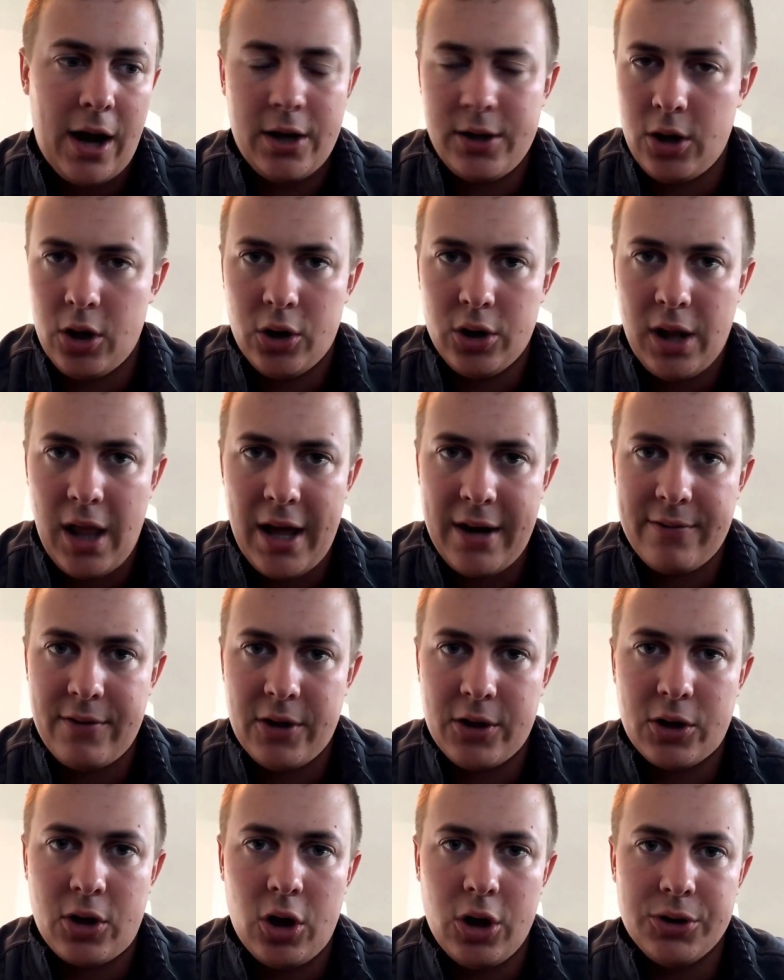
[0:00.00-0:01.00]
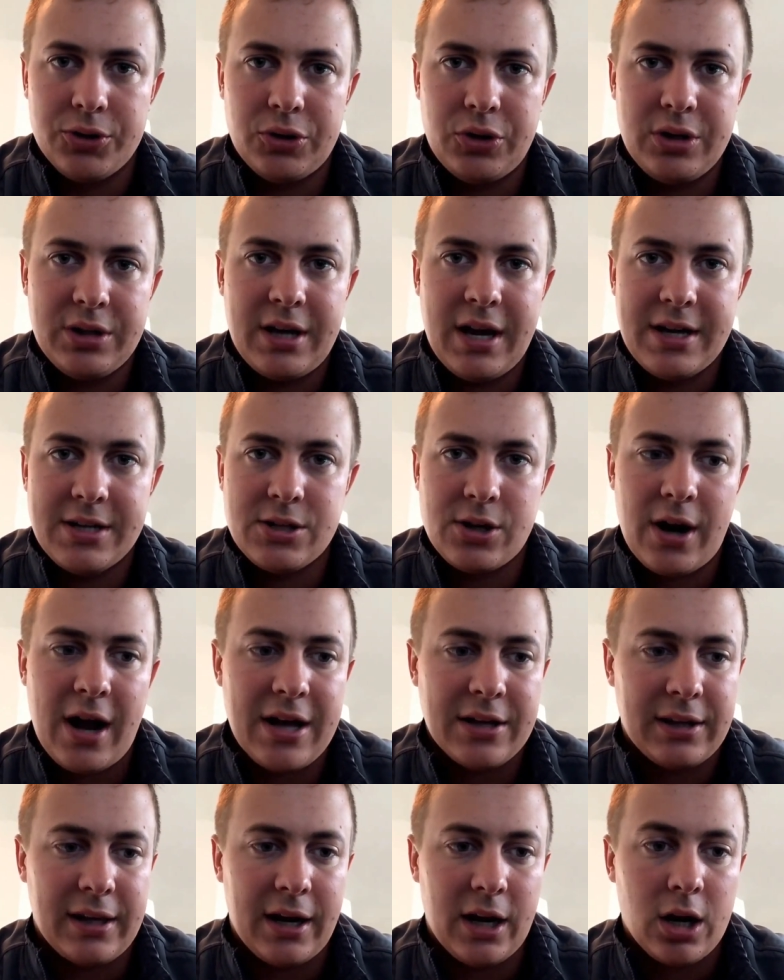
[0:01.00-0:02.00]
I know a lot of other Call of Duty guys are
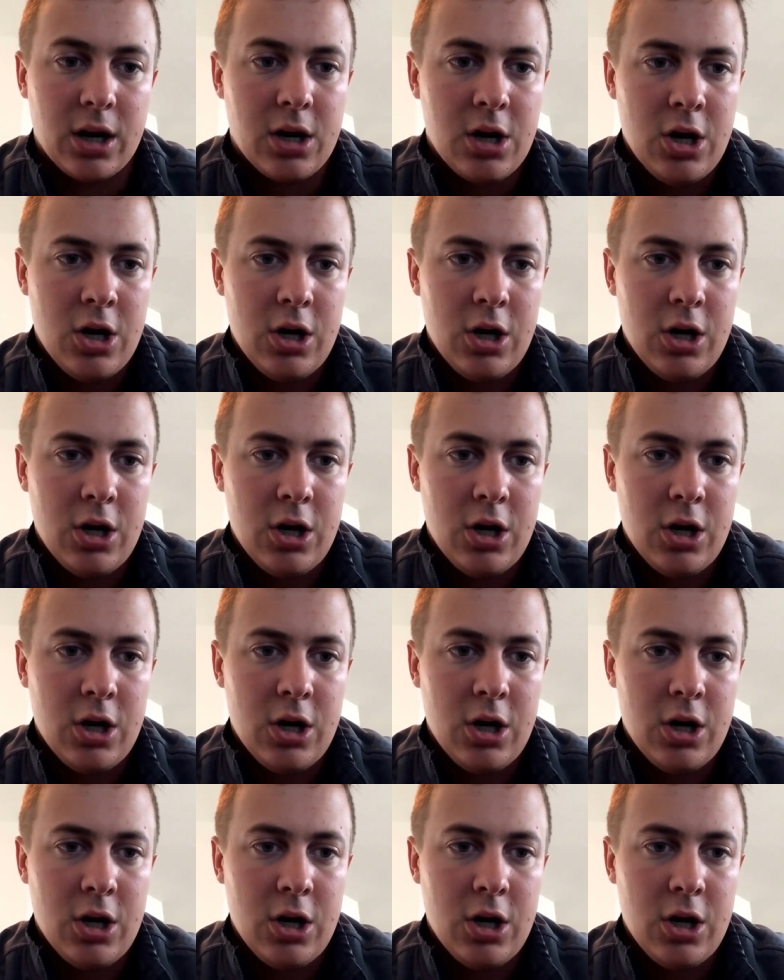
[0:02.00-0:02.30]
out there.